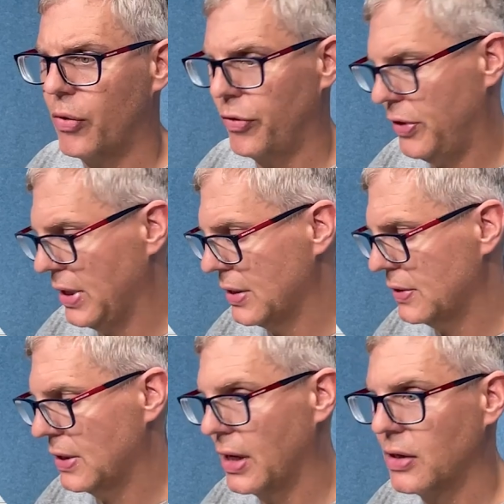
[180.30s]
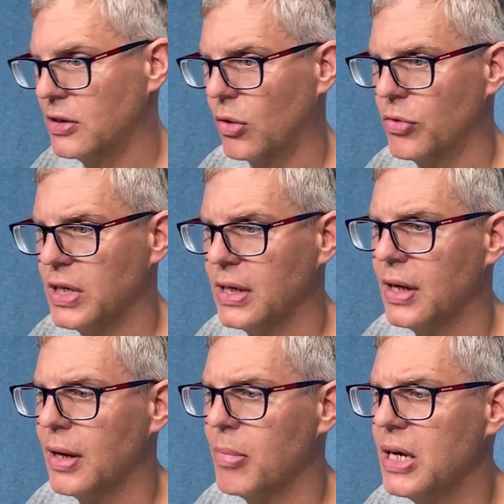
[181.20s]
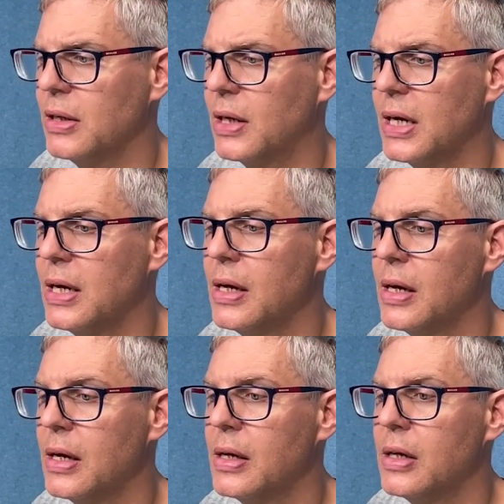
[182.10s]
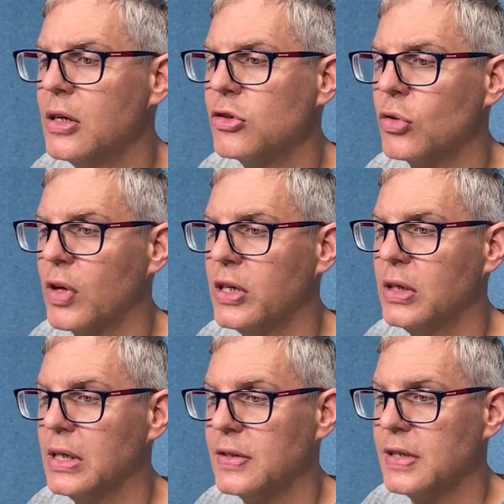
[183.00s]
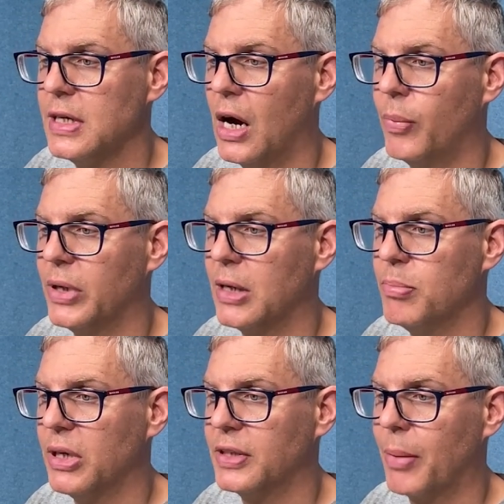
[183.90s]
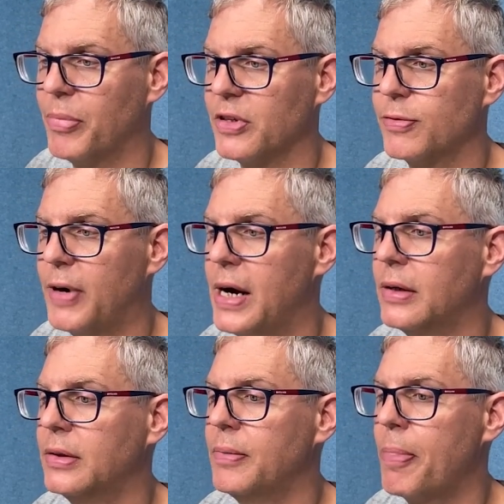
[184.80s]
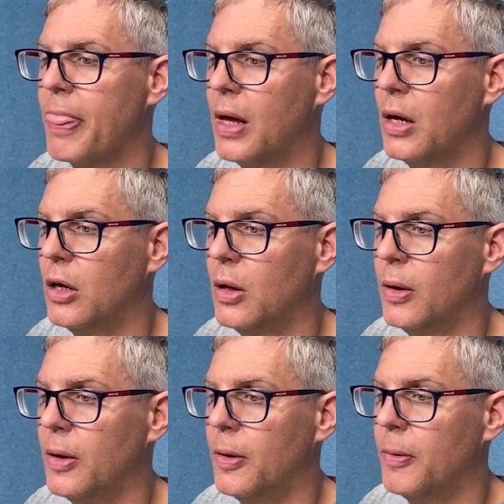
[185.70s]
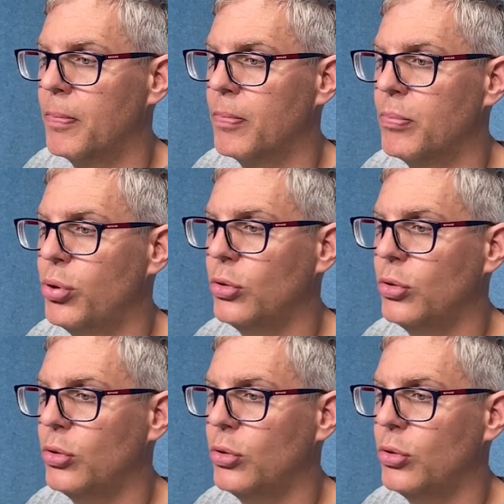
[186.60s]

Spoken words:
things that I don't need immediately so that you can see how we can build up this file. Pool